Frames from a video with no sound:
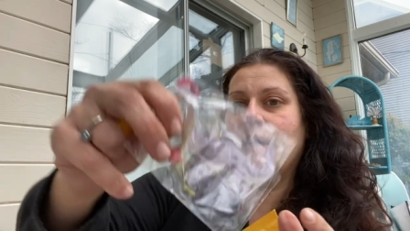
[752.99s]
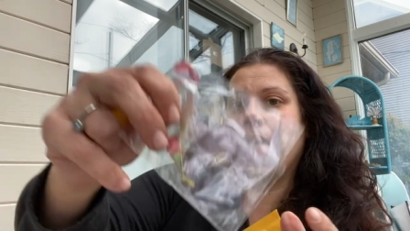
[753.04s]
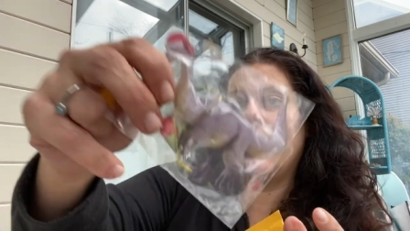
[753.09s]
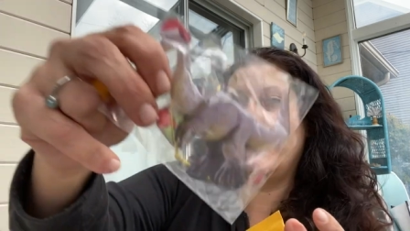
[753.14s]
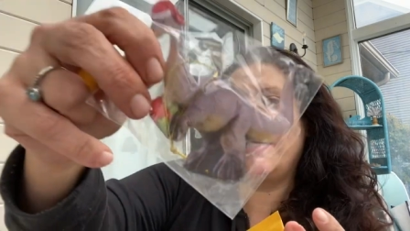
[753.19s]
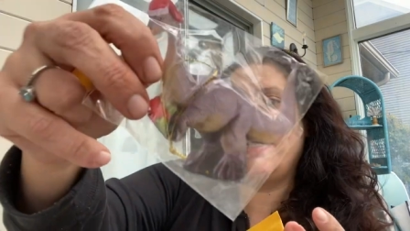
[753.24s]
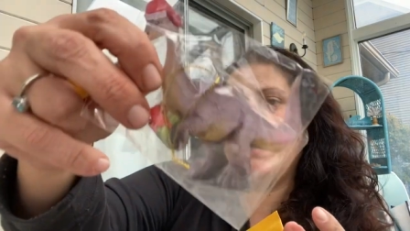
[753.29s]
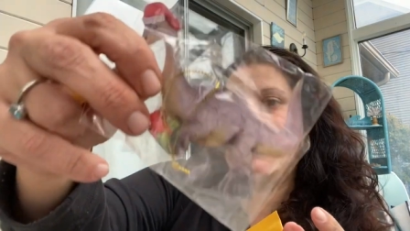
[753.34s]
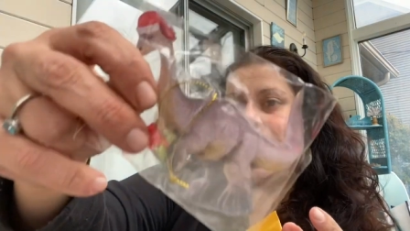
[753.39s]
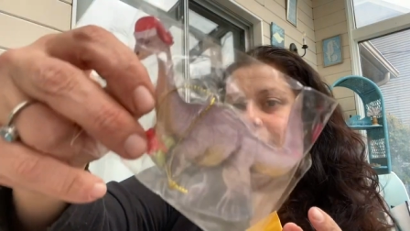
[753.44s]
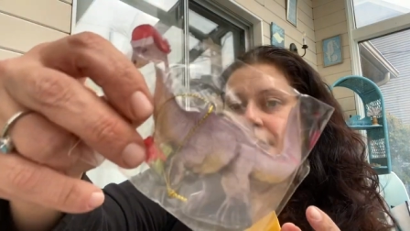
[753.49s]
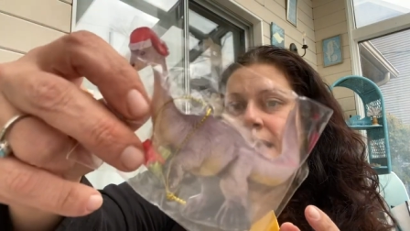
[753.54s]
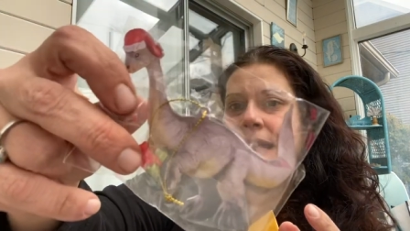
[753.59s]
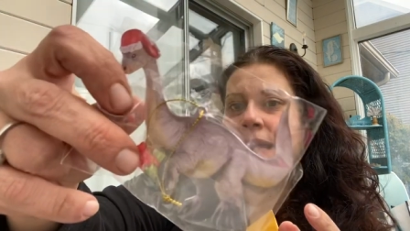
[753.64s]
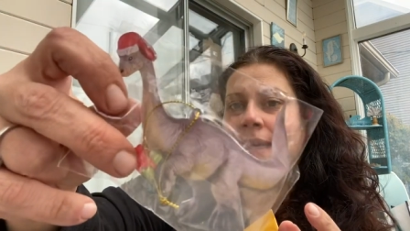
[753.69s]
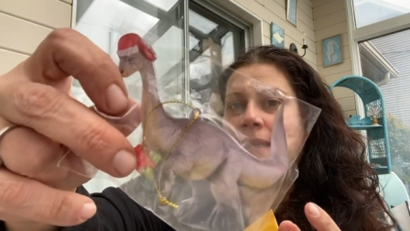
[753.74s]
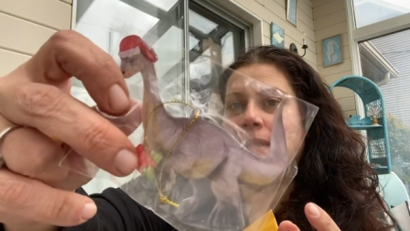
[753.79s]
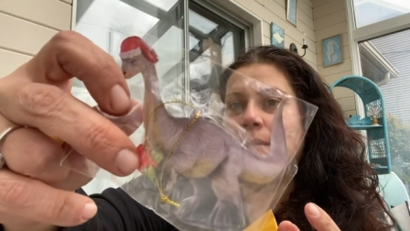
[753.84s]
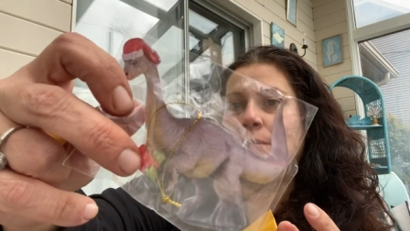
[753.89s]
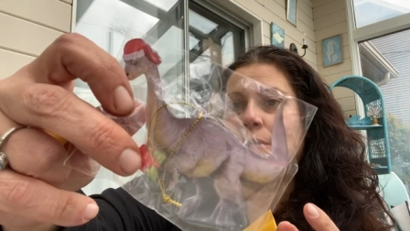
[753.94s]
And he can
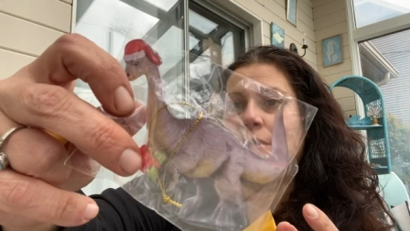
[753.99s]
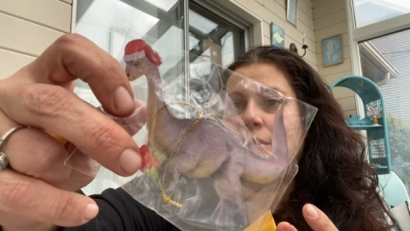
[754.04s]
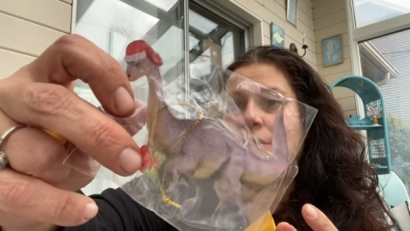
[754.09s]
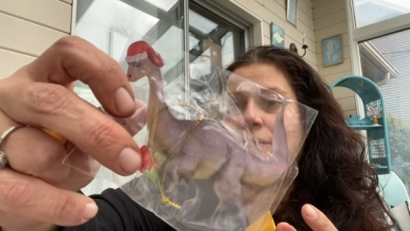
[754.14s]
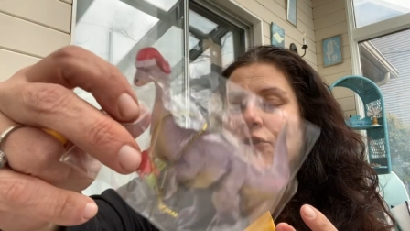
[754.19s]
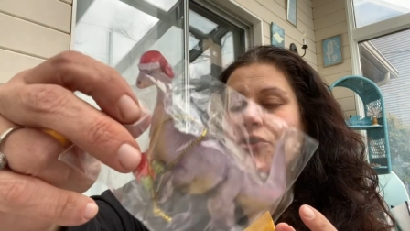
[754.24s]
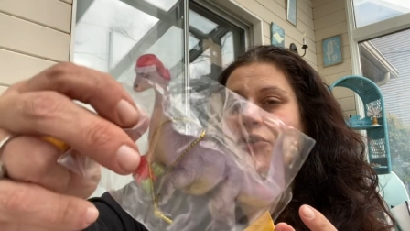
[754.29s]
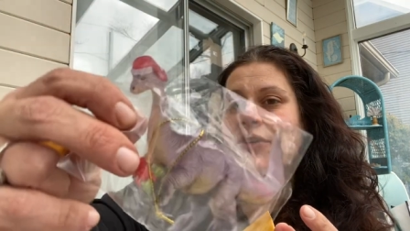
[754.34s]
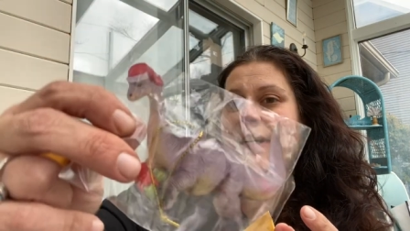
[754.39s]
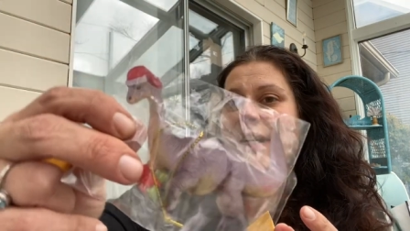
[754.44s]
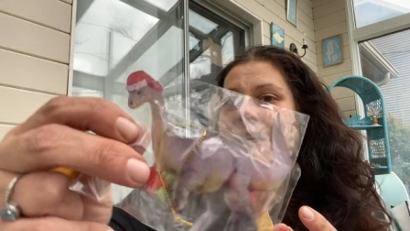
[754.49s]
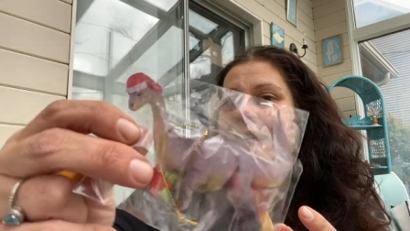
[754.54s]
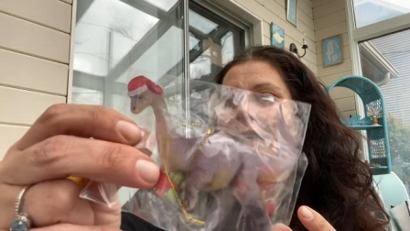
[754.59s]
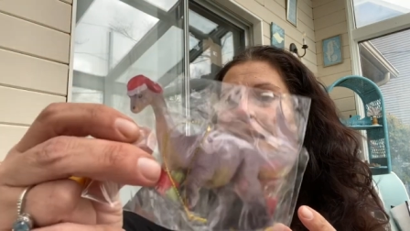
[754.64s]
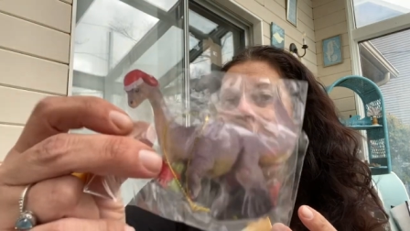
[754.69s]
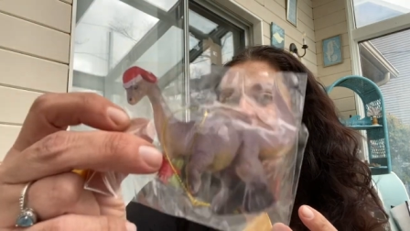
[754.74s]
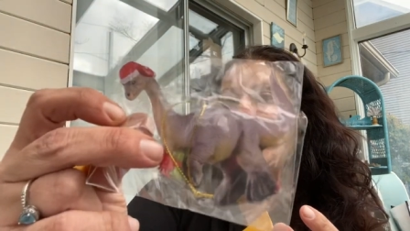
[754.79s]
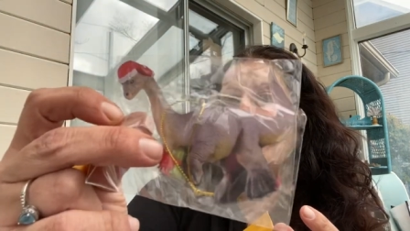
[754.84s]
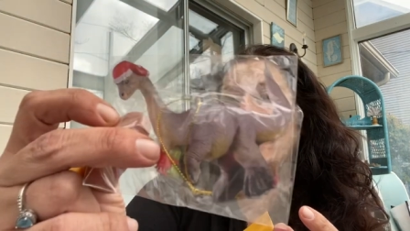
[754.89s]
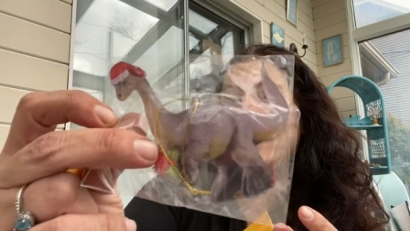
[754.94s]
hang them on the tree.
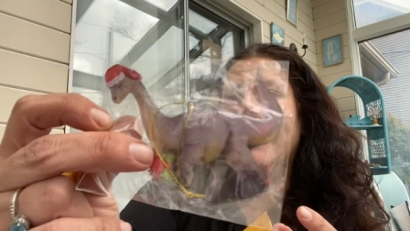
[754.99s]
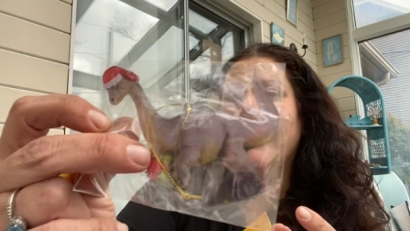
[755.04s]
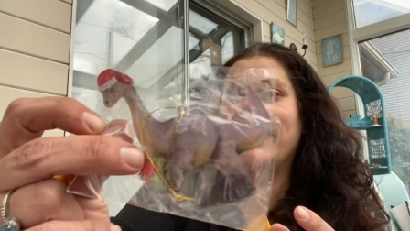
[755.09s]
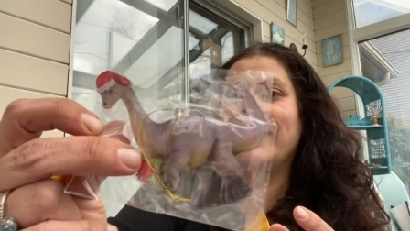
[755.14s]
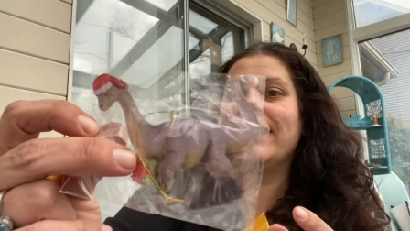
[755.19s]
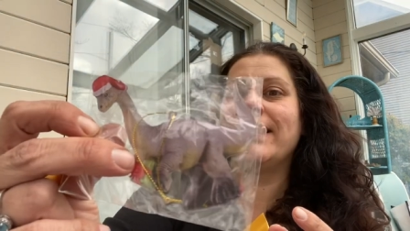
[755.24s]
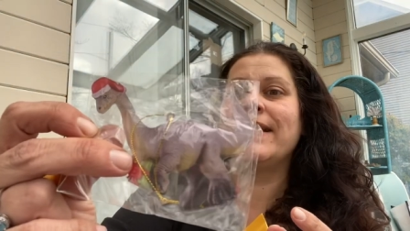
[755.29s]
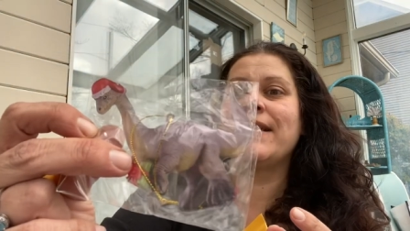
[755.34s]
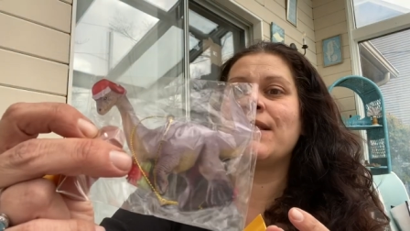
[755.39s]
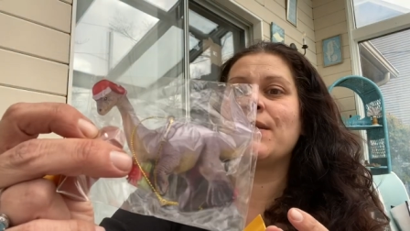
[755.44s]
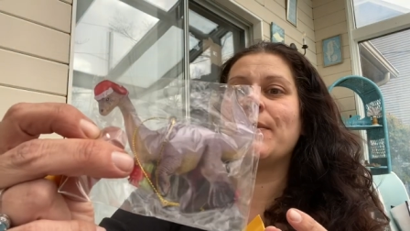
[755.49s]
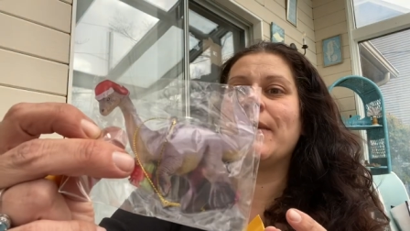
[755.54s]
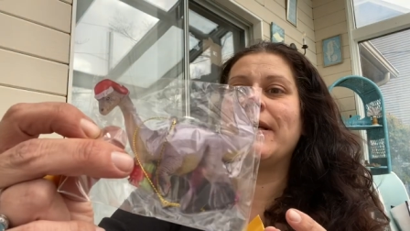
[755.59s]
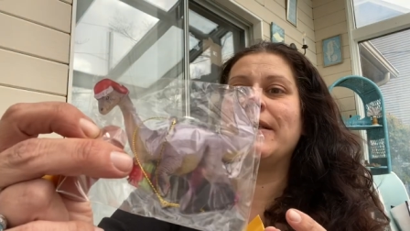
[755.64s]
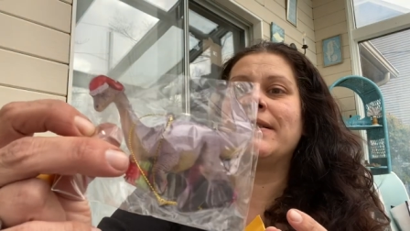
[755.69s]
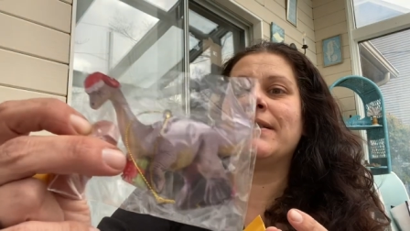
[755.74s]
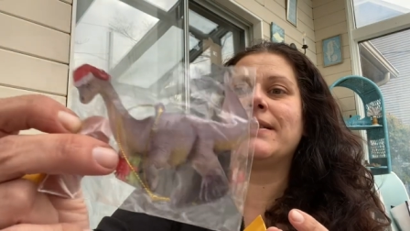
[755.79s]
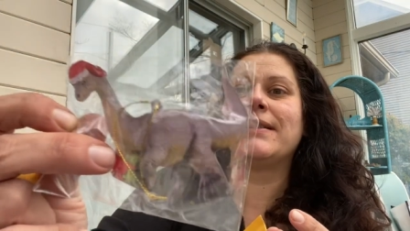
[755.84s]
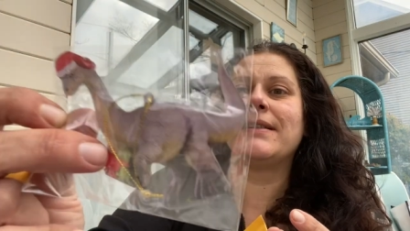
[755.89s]
And this one.